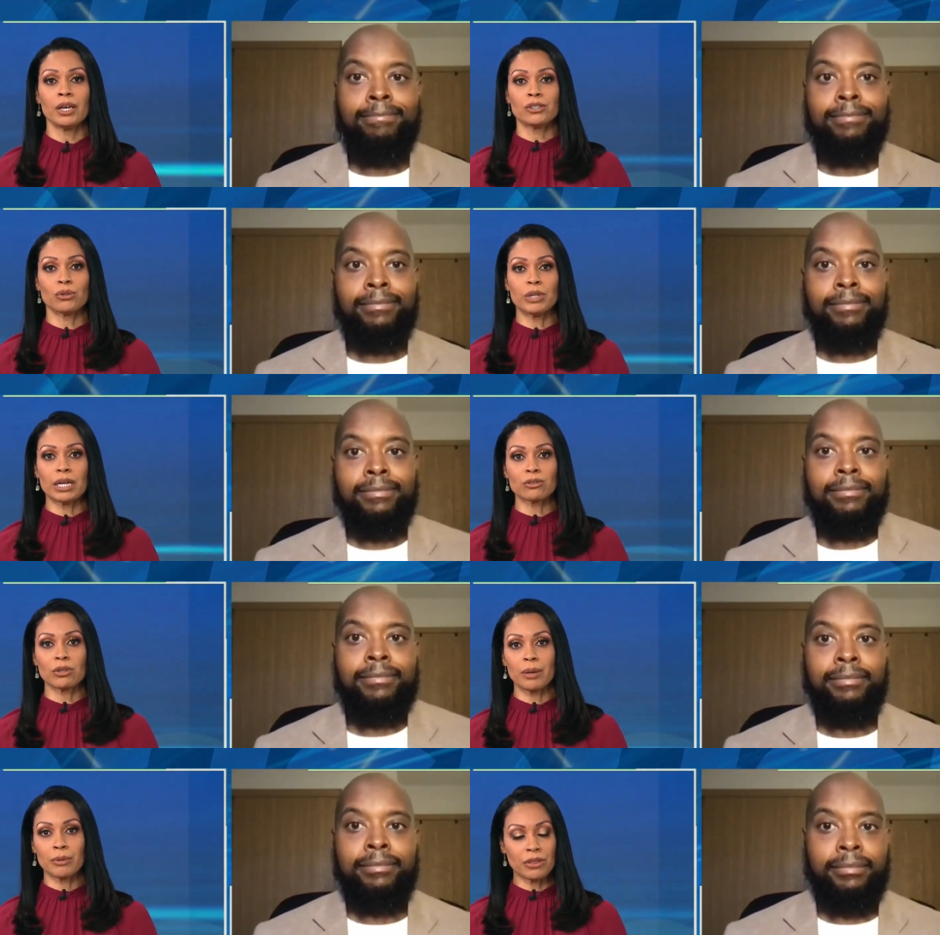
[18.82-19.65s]
Speaker 1: So,
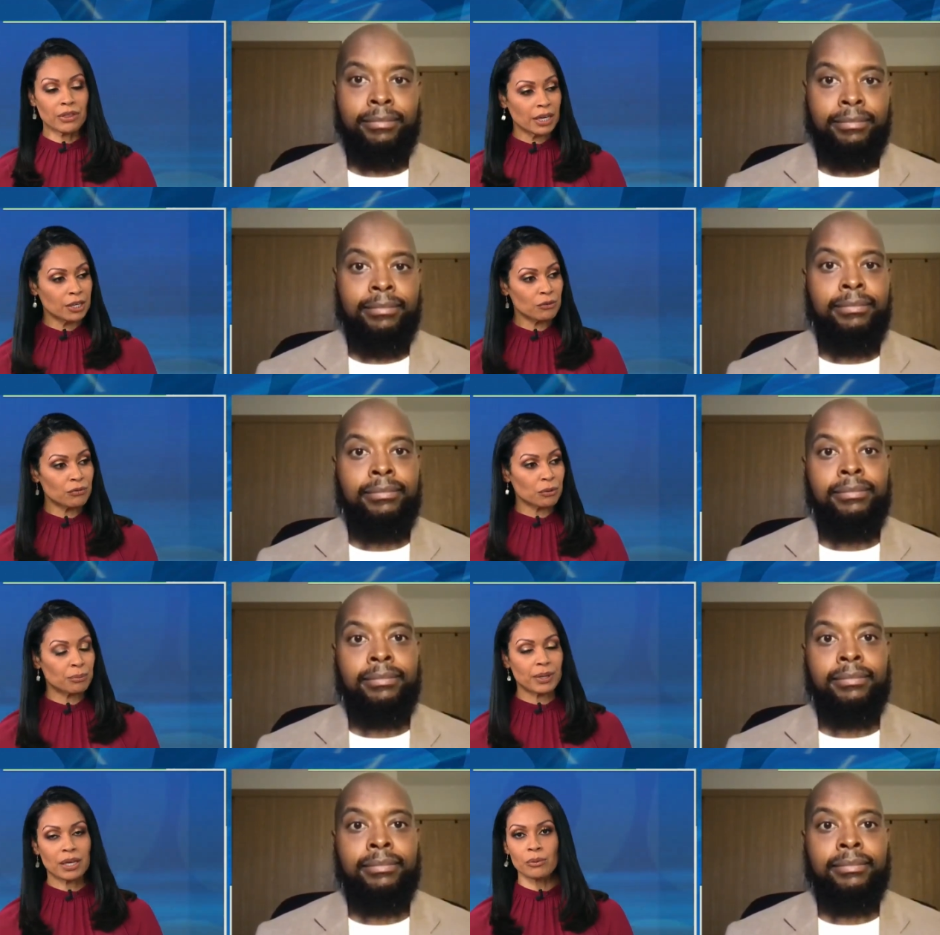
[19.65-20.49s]
Doctor Lambert, thank you
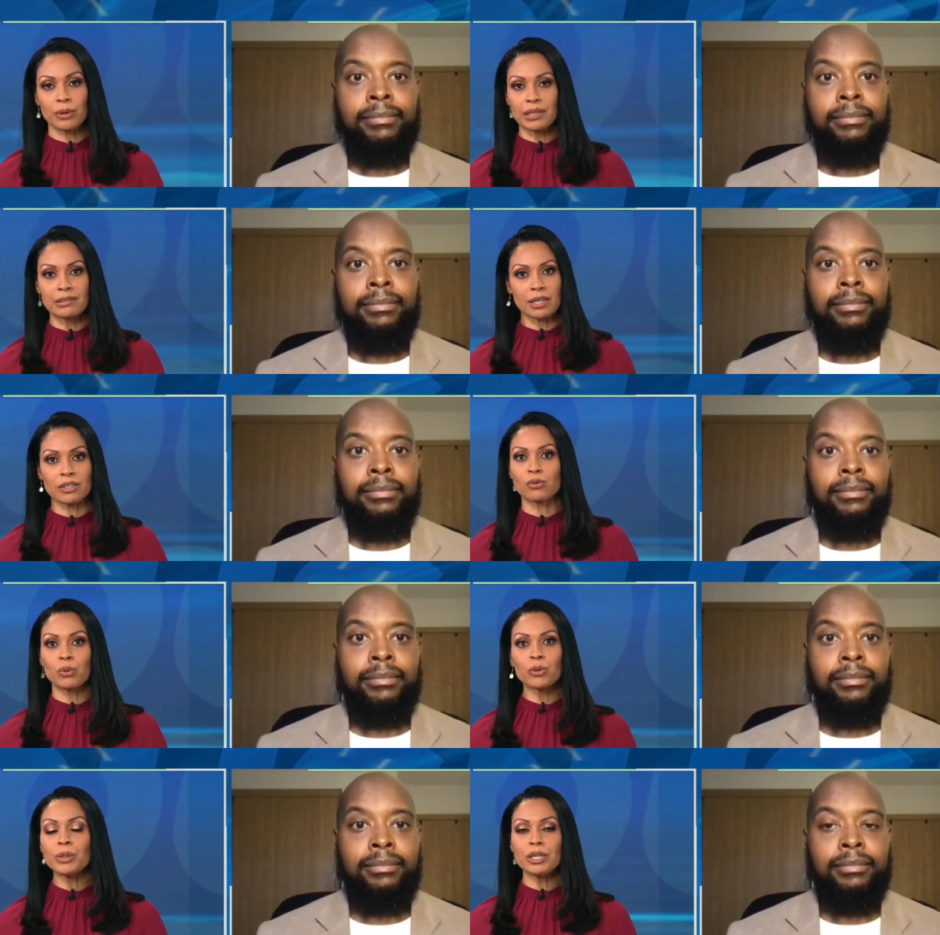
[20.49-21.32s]
for being with us. Tell
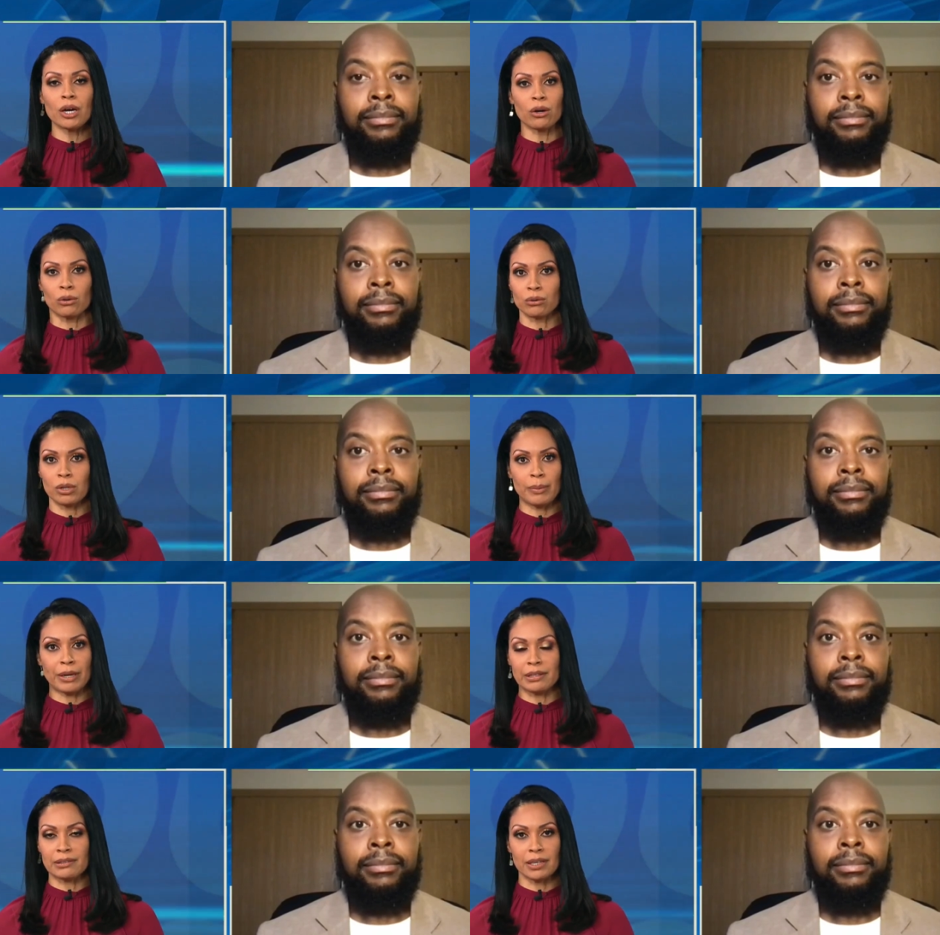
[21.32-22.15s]
us, what do we know
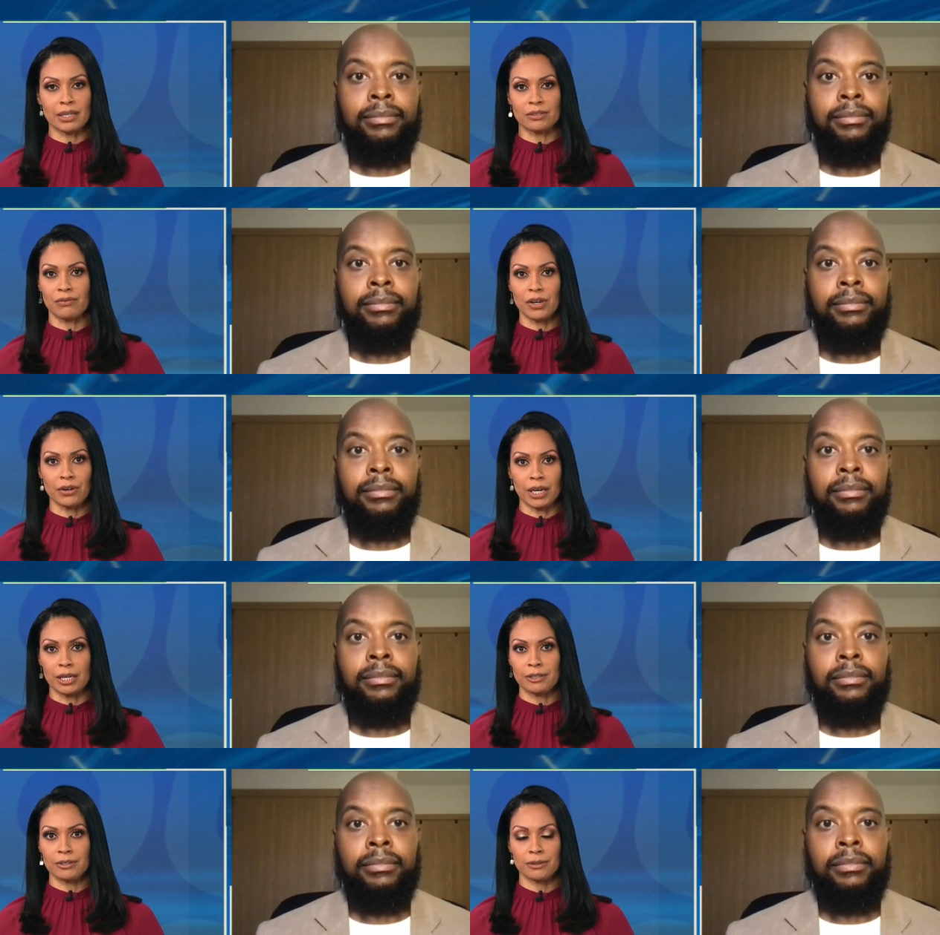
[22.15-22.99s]
about this latest
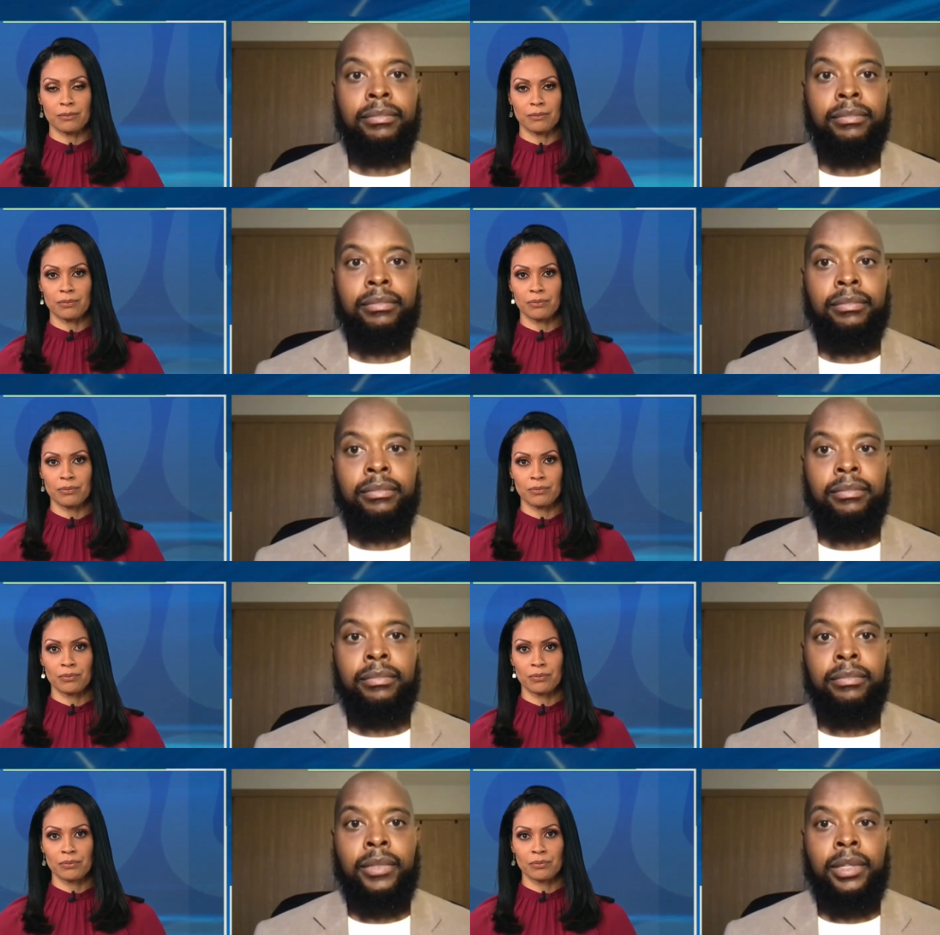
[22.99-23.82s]
variant?
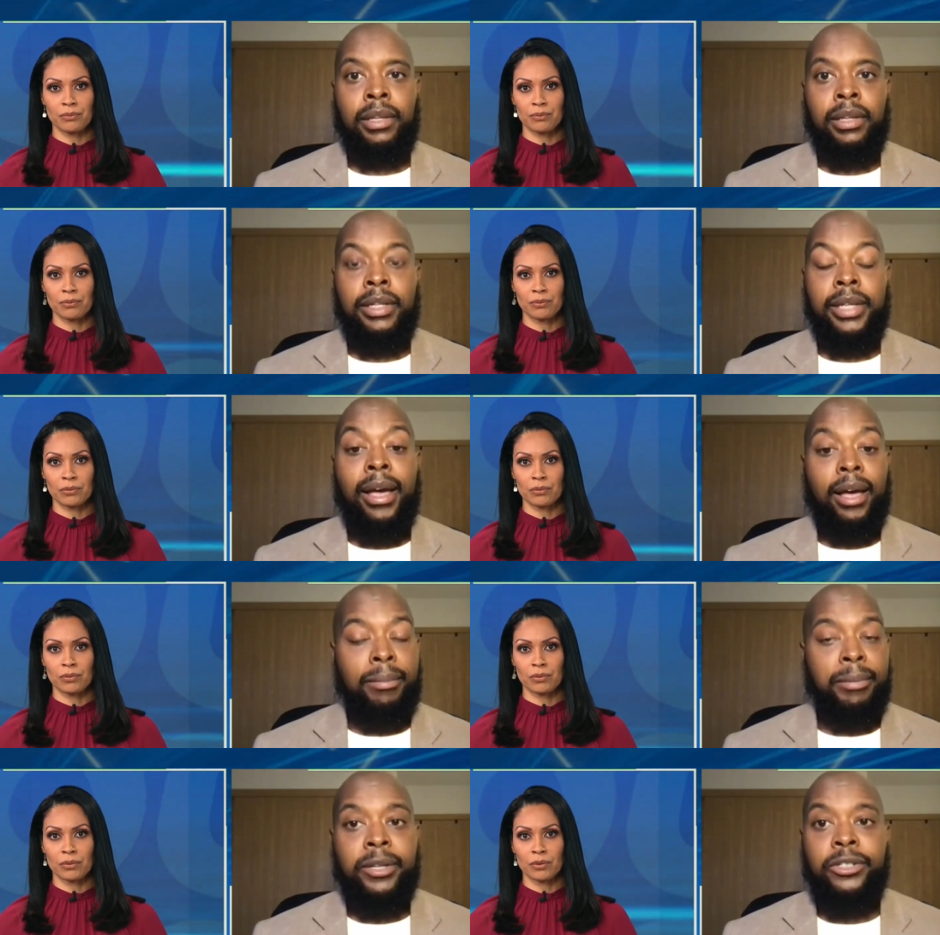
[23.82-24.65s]

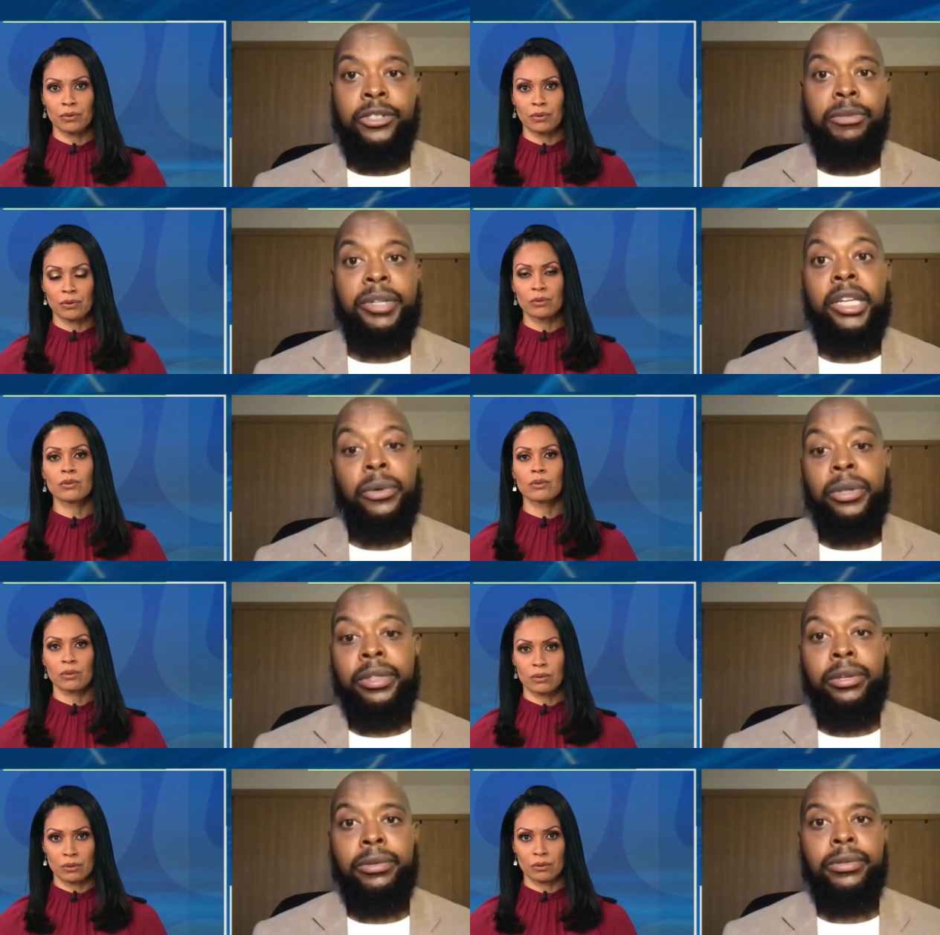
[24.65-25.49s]
Speaker 2: Yeah, pleasure being with
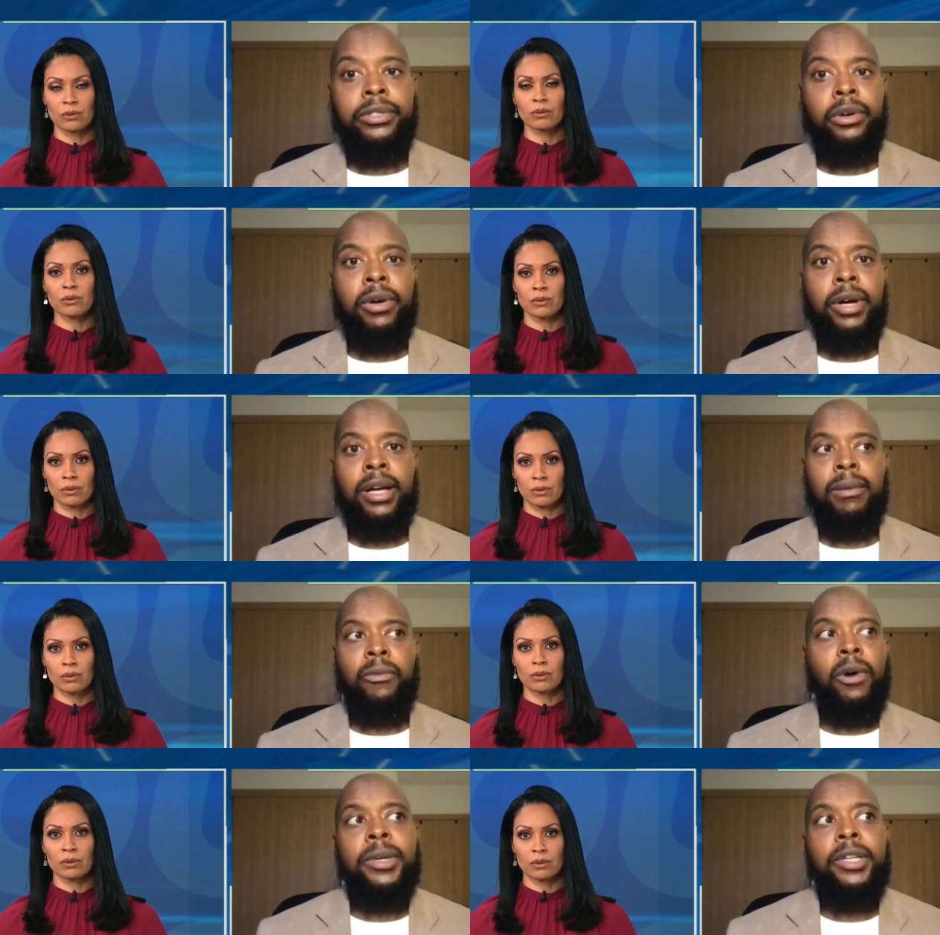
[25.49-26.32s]
you. So um,
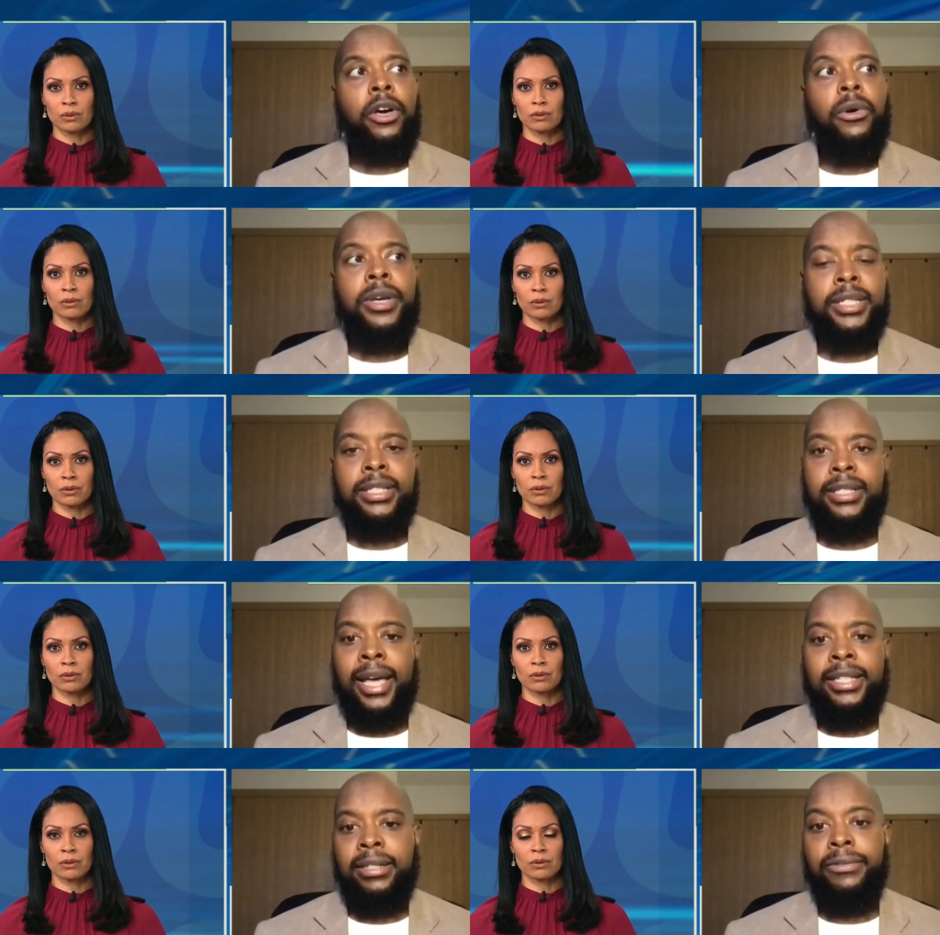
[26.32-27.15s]
what we know is, is
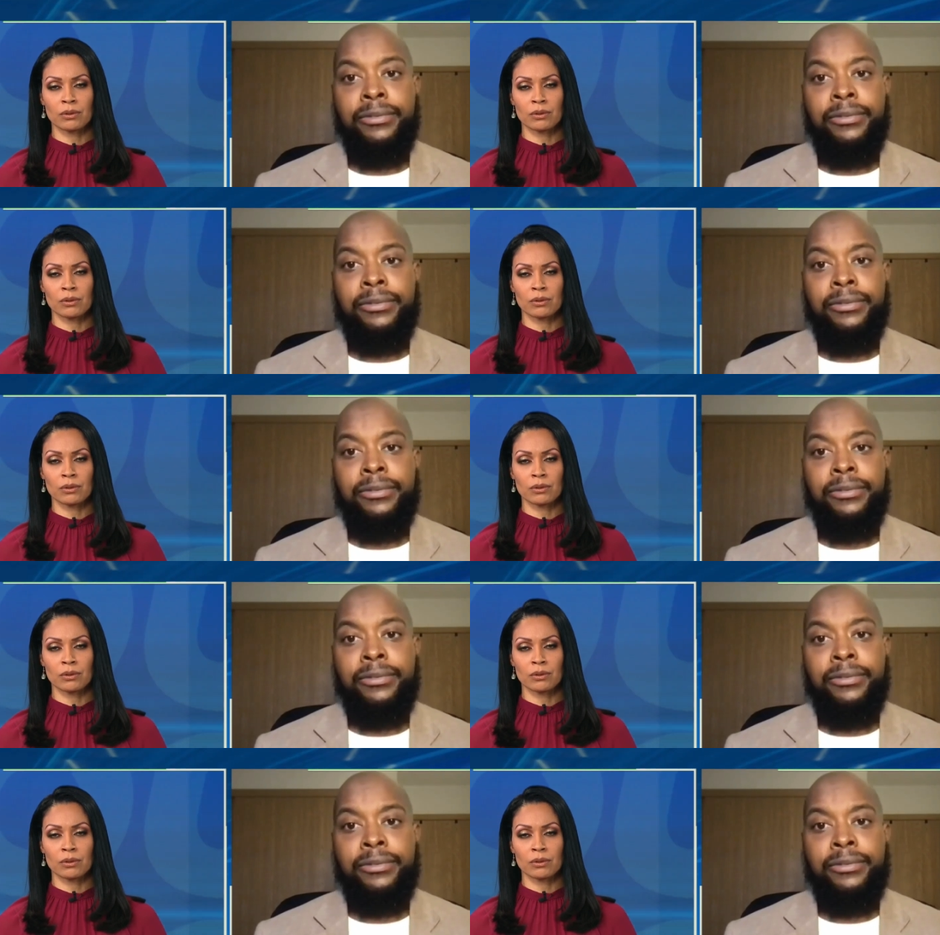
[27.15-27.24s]
as of